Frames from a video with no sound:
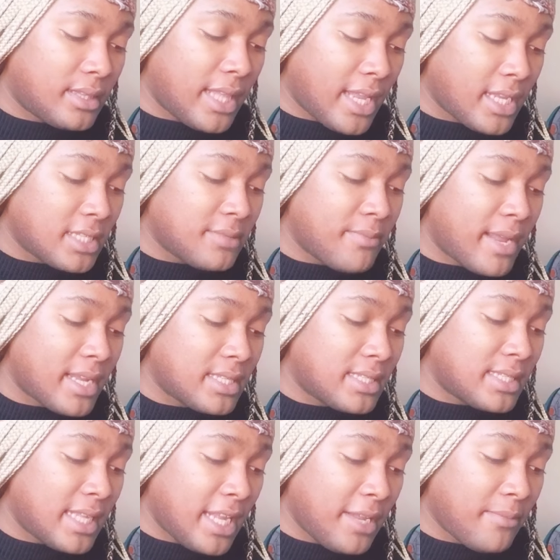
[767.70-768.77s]
things may
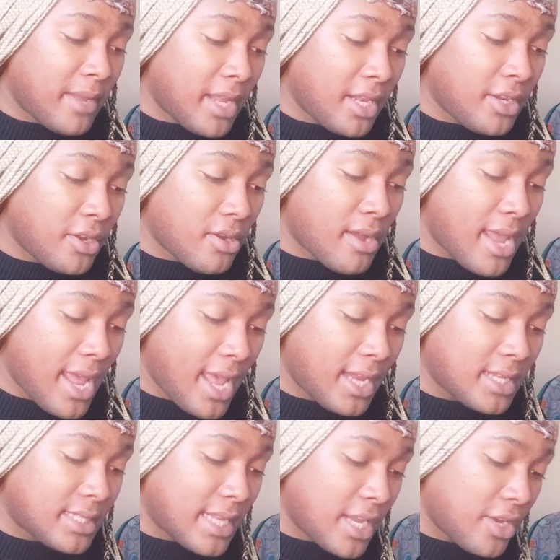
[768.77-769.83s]
seem in your
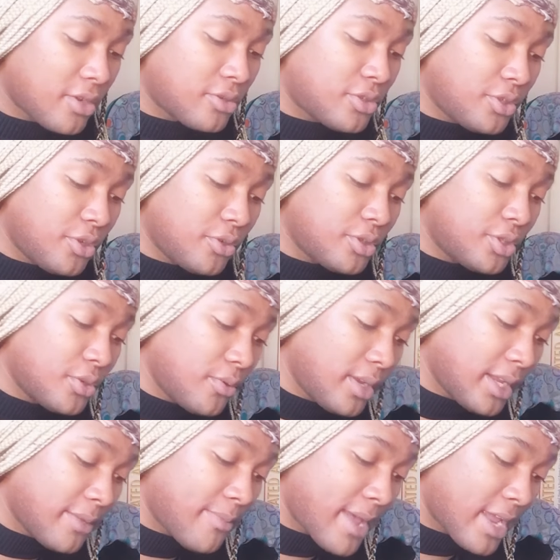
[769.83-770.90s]
head is that you're
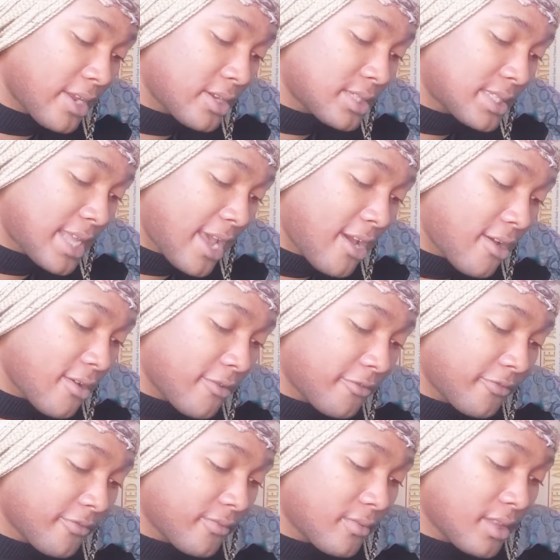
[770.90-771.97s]
doing it by
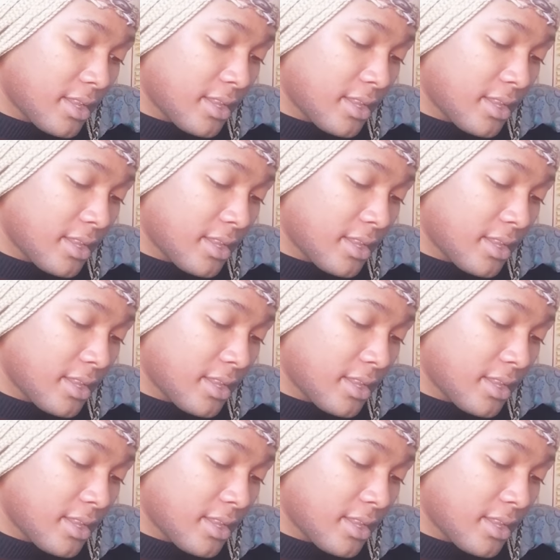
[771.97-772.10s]
yourself.